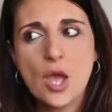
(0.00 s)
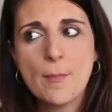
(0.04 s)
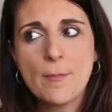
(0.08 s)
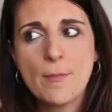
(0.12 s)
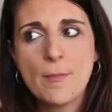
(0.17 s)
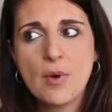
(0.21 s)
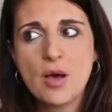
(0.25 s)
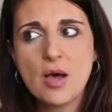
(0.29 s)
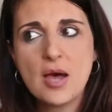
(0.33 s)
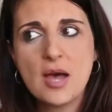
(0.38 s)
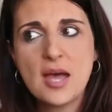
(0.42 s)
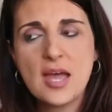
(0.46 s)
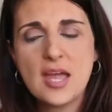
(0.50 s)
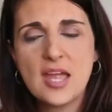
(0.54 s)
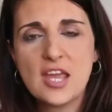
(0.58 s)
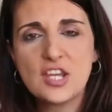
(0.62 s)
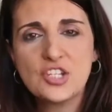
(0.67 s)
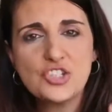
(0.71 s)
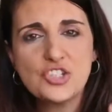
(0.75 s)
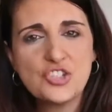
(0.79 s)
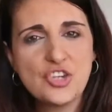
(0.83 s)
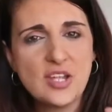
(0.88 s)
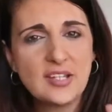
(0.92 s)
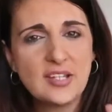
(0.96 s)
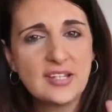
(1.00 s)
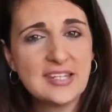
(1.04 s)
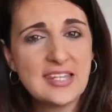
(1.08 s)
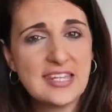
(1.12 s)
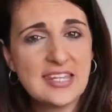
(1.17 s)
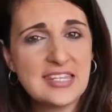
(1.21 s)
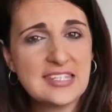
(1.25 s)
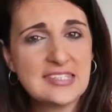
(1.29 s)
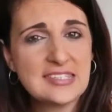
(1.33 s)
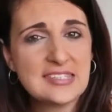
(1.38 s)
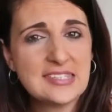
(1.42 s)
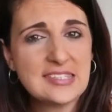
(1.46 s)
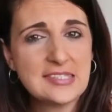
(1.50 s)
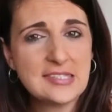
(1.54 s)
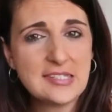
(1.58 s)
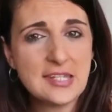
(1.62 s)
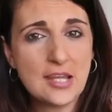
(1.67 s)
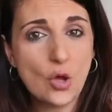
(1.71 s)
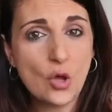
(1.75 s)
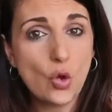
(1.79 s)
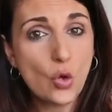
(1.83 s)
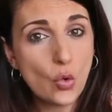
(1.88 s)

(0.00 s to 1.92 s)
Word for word: my Australian Easter